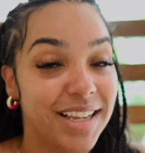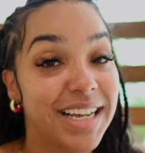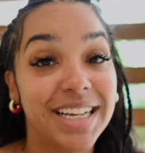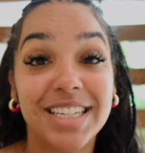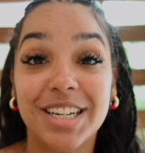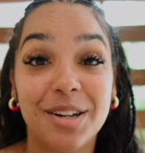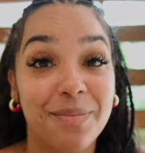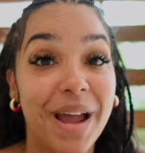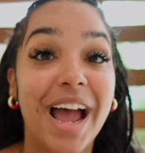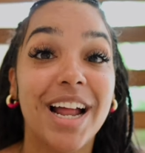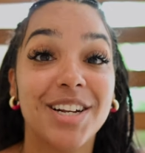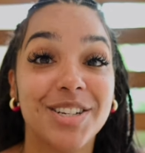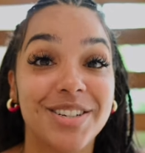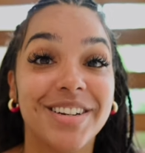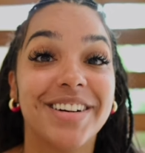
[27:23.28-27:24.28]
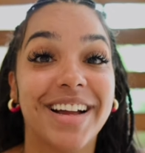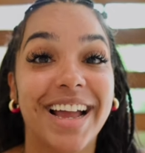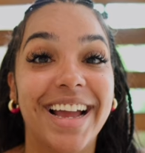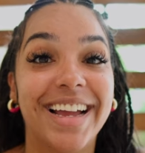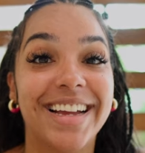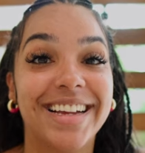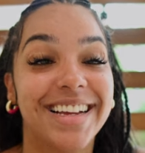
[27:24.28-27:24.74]
It's unmatched,
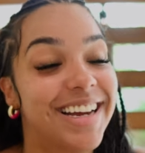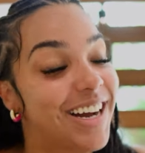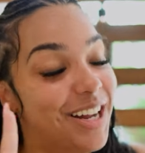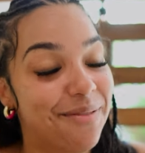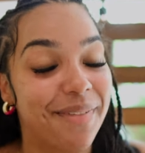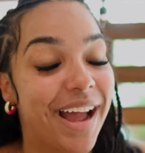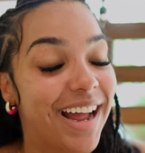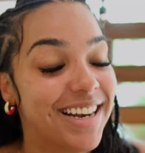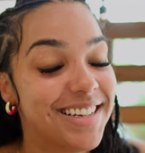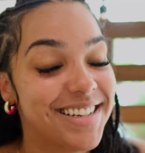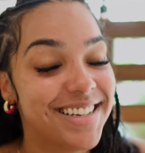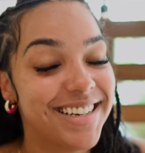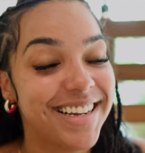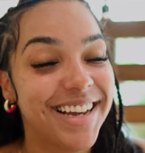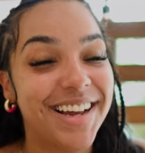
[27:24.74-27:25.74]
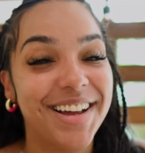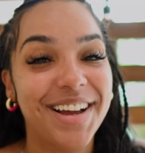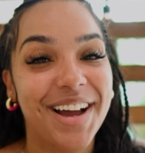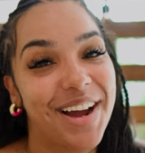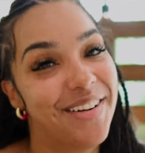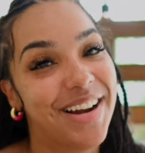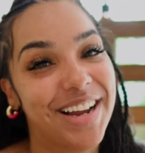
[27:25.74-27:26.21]
okay? Unmatched.
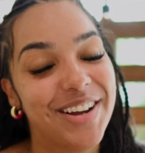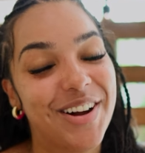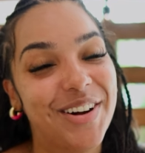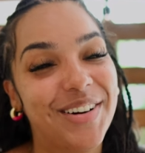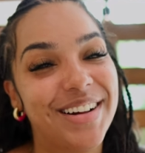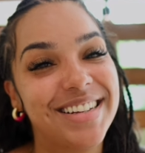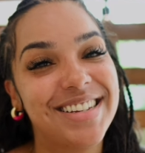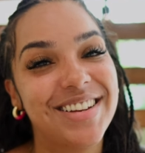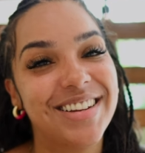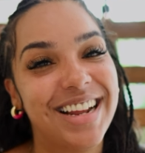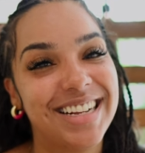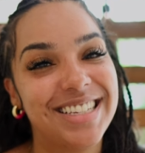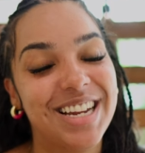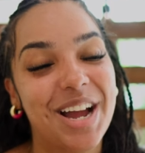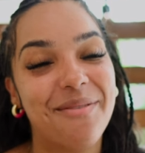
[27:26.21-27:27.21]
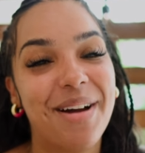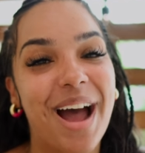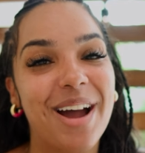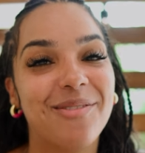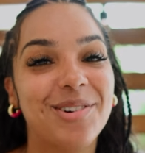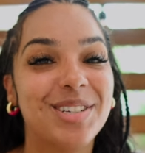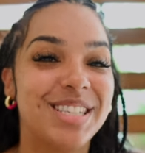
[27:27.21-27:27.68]
All right, y'all. Until next time,
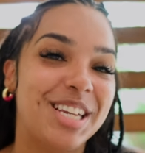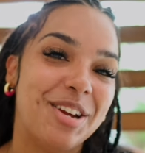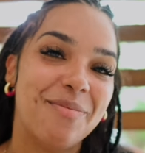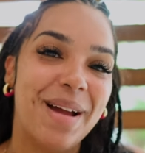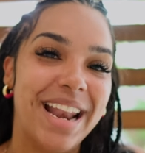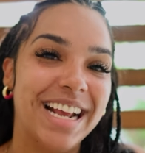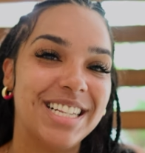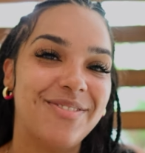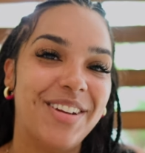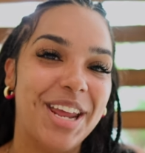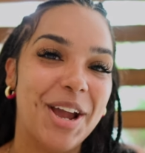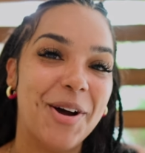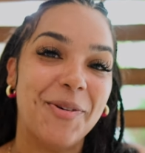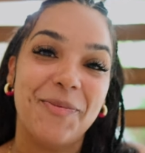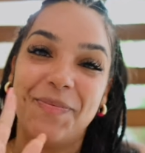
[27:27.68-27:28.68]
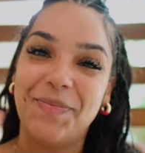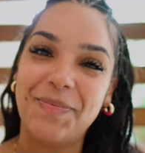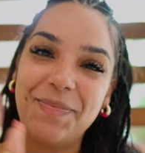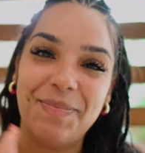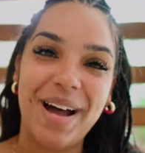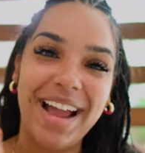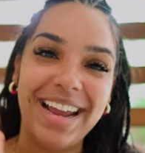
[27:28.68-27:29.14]
I will see you in my next video.
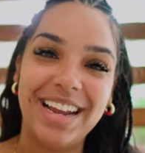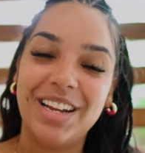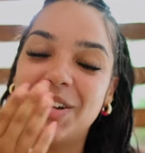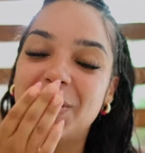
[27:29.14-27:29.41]
Bye.